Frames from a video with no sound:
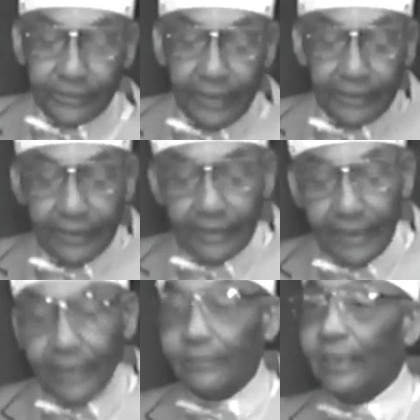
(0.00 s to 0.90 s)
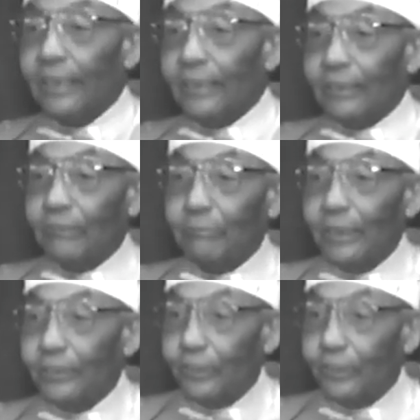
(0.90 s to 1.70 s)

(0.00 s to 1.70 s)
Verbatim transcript: and the last. It means the